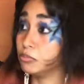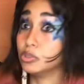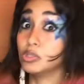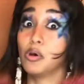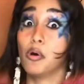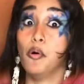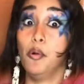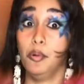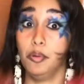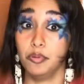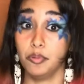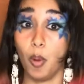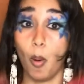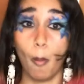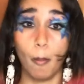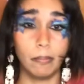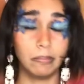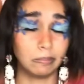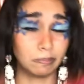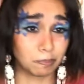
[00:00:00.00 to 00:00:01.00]
Oh,
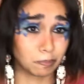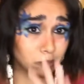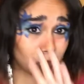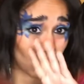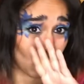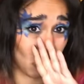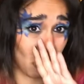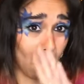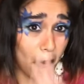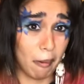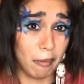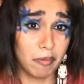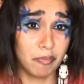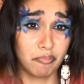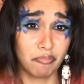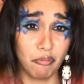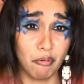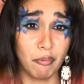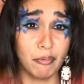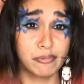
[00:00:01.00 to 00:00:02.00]
look. It's
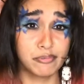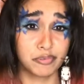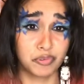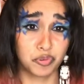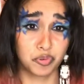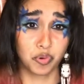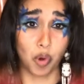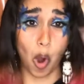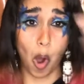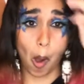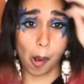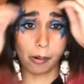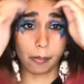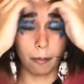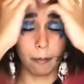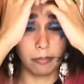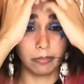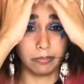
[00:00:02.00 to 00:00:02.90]
really strong.